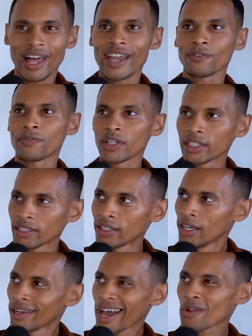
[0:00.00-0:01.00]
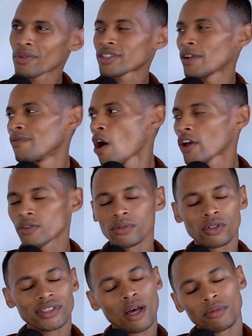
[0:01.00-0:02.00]
like feeling, I don't want to say vulnerable
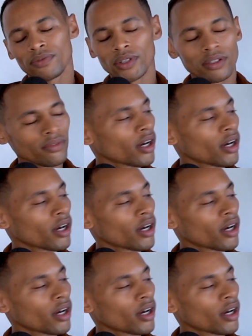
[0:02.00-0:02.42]
because I don't be feeling